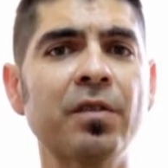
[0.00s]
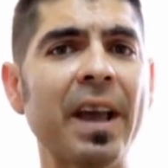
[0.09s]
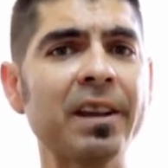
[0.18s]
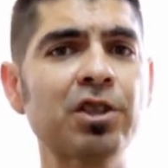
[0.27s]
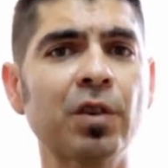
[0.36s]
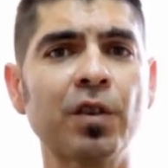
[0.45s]
of
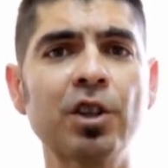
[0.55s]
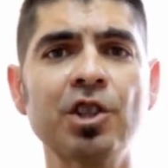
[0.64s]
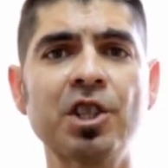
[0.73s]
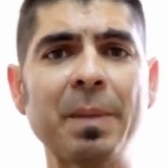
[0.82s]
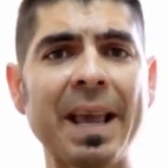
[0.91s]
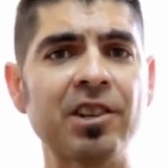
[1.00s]
extra virgin
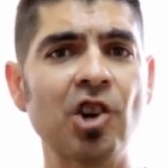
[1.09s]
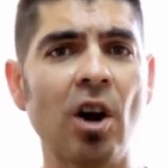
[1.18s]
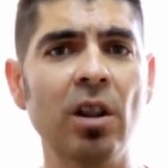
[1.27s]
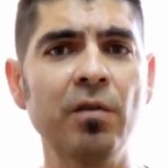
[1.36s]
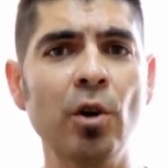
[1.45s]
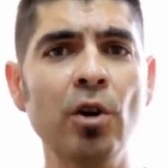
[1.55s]
Spanish
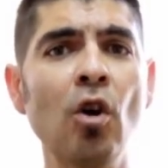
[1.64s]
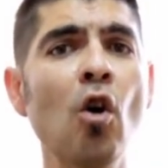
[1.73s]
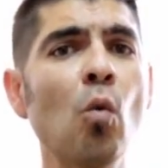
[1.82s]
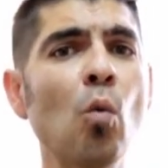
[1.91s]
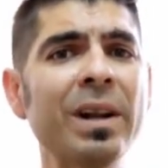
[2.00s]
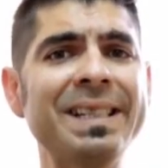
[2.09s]
olive oil,
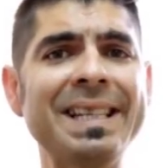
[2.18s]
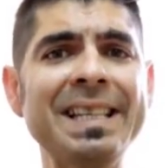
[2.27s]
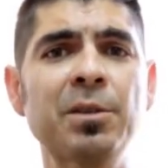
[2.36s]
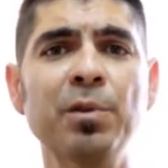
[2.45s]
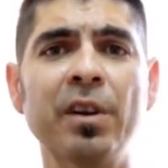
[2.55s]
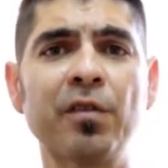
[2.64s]
one
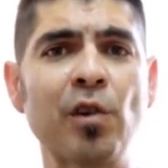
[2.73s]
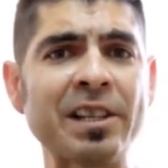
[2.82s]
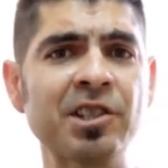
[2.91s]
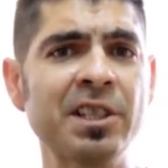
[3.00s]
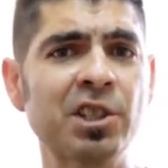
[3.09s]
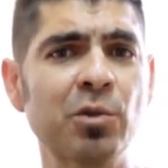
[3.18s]
teaspoon of
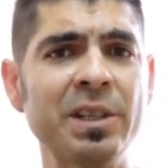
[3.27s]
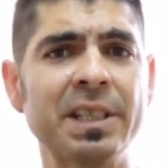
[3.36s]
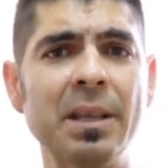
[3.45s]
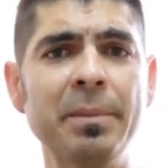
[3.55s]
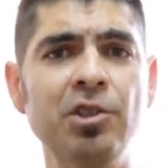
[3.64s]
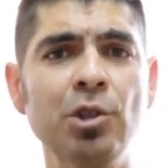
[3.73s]
freshly squeezed
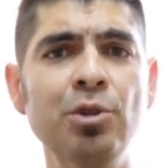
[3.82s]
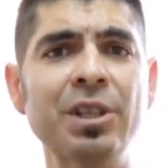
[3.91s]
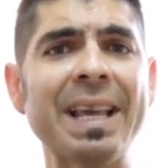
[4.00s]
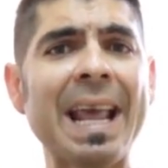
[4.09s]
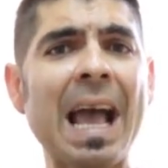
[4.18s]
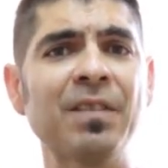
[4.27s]
lemon juice,
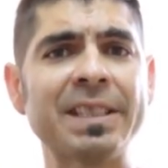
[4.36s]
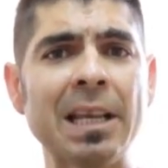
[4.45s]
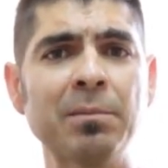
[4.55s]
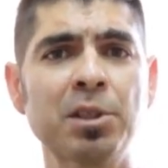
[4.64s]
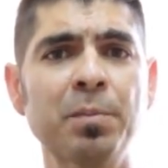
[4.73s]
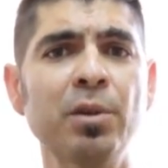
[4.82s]
and half a
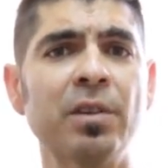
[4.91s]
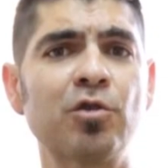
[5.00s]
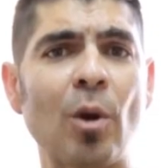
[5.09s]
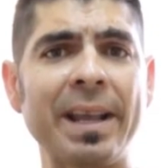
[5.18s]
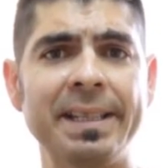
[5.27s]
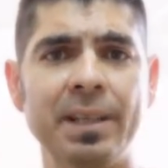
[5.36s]
tablespoon of
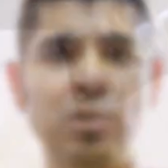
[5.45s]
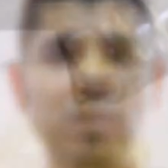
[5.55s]
dried dill.